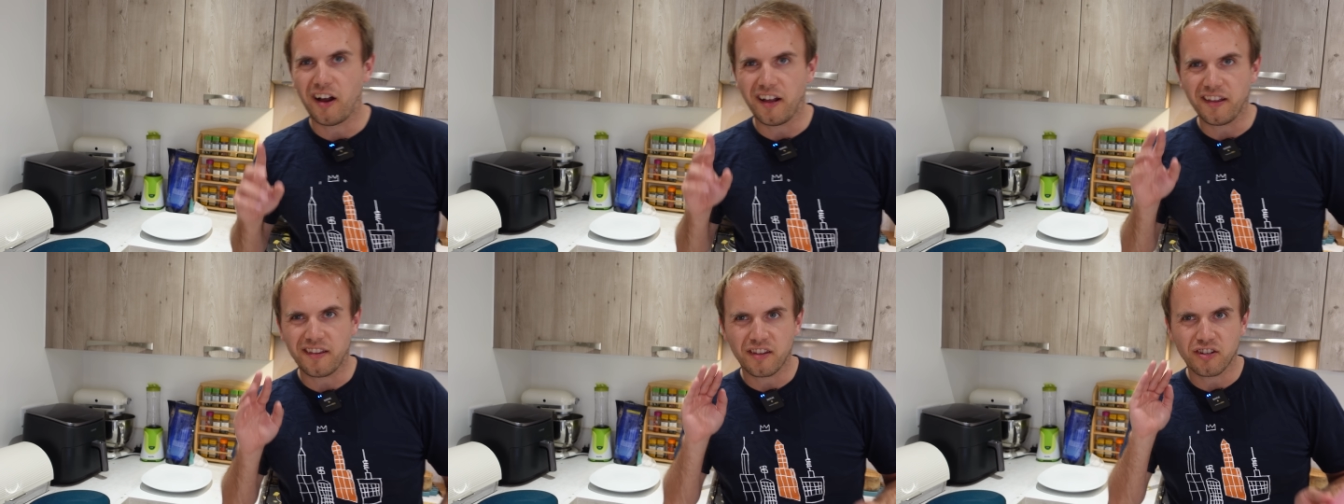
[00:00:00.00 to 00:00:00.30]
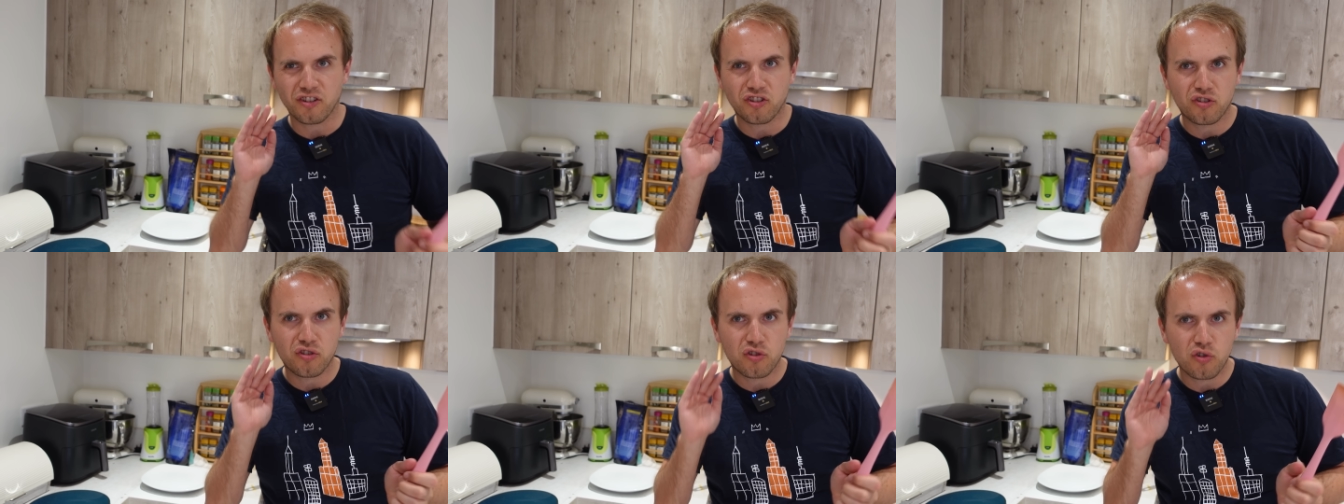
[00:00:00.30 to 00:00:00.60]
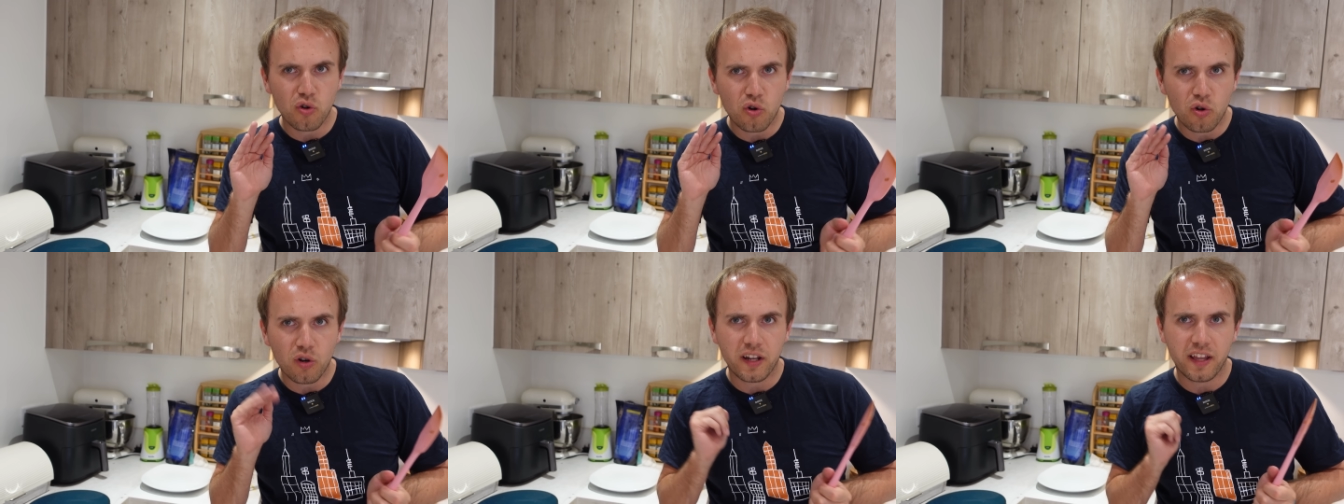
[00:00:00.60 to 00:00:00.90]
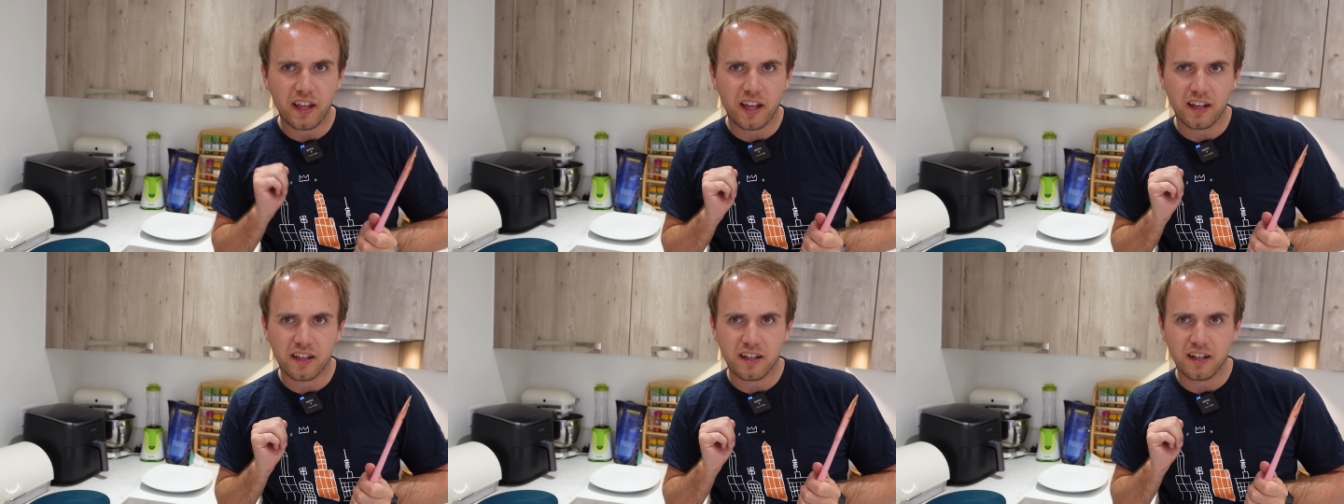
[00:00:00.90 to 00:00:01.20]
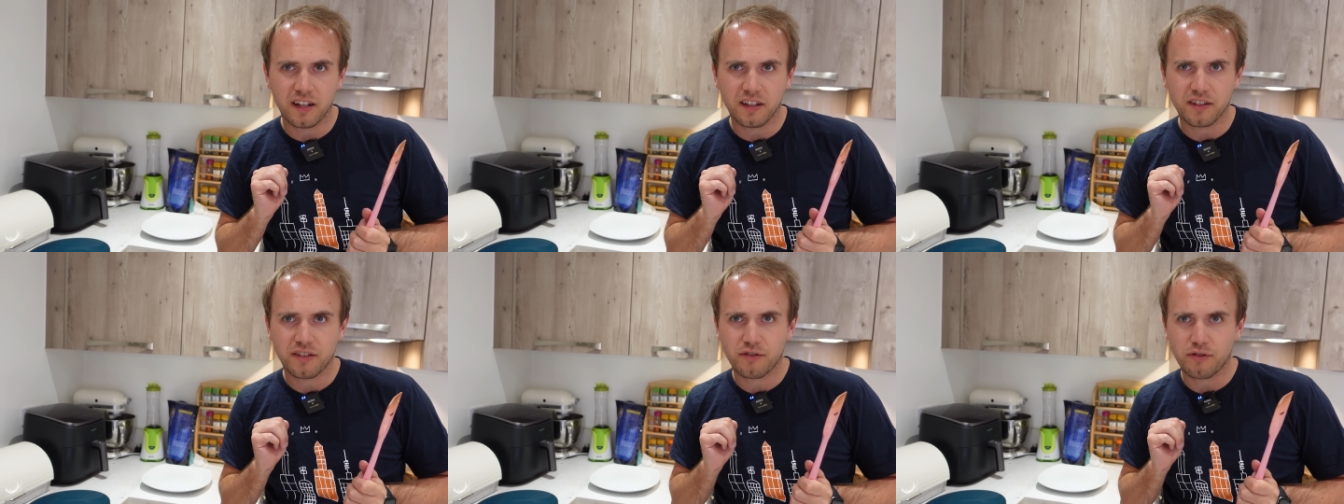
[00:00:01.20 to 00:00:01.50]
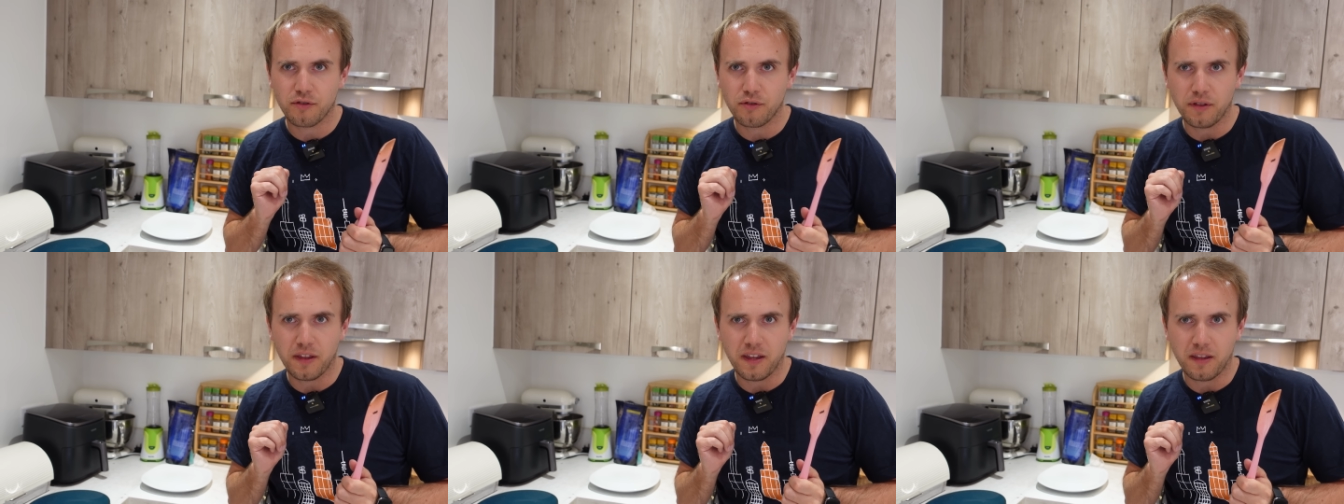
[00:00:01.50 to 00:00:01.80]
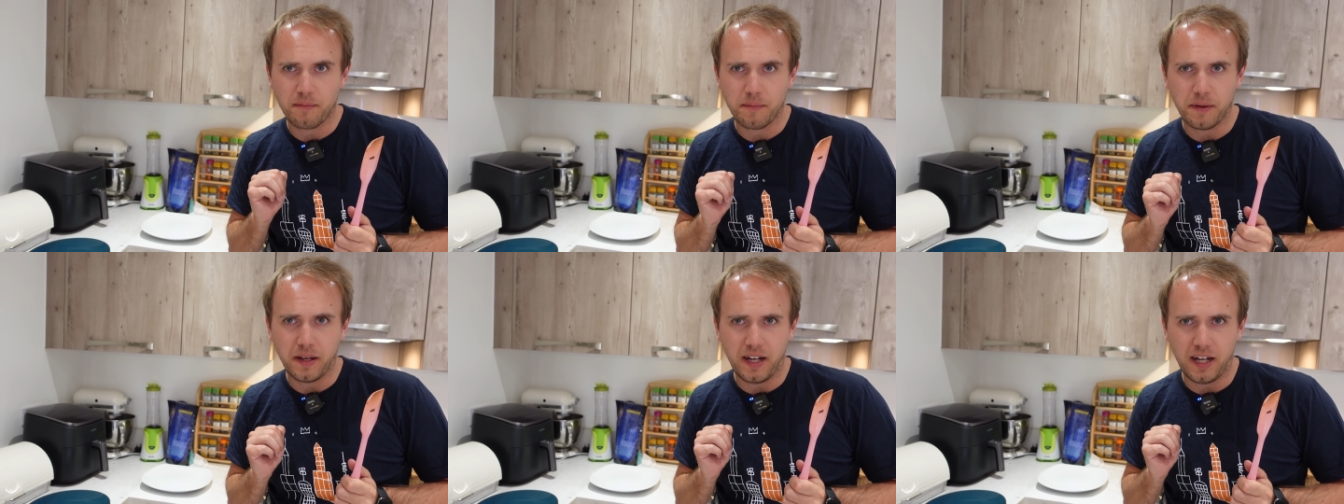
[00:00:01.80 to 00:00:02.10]
right, so surely I can't screw this
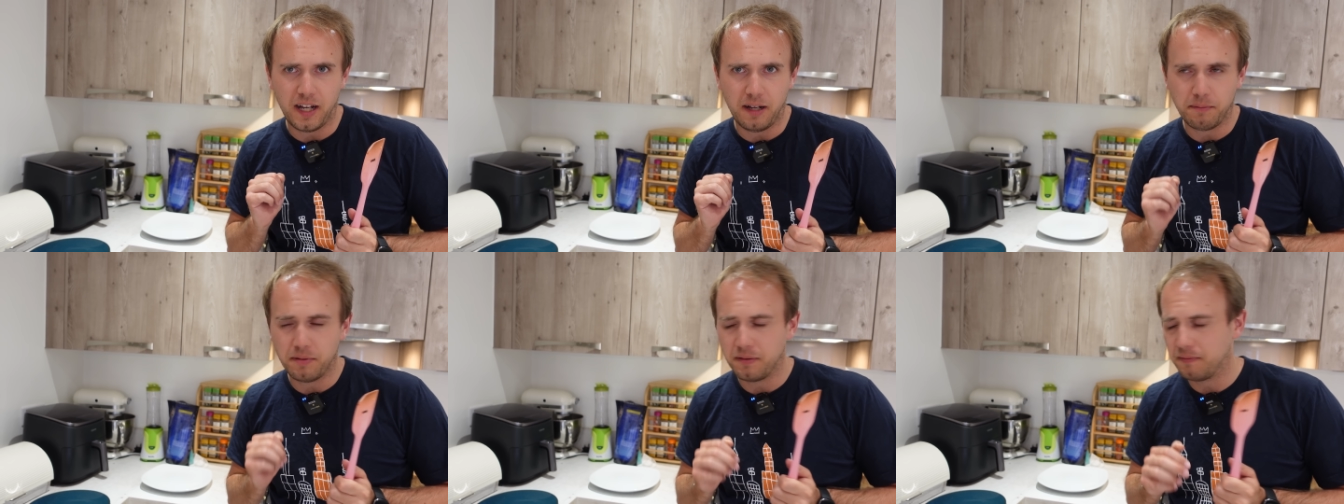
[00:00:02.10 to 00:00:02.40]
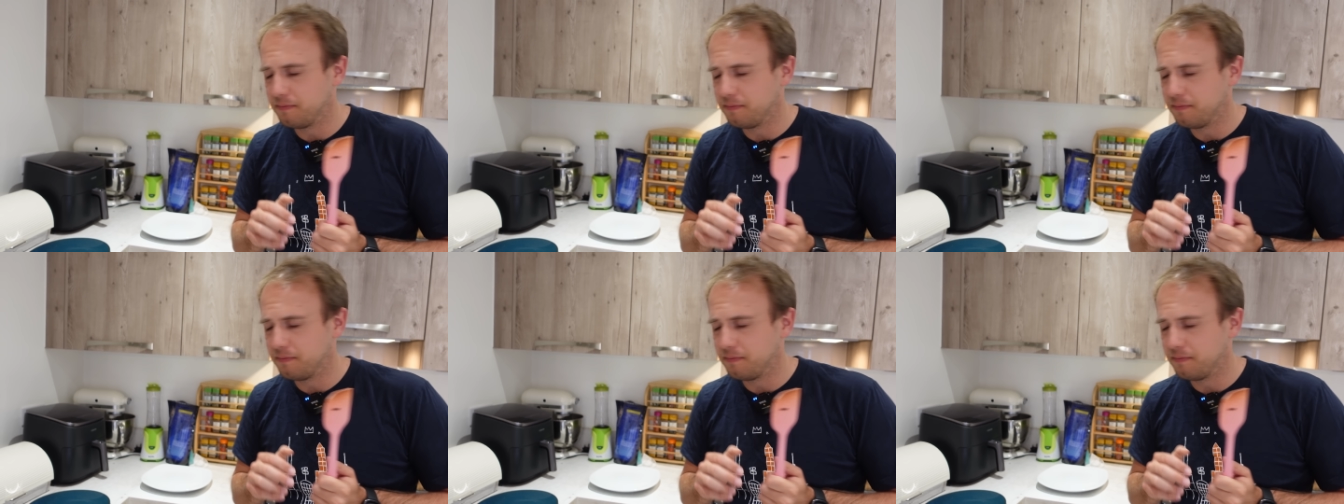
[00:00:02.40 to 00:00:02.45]
bit up.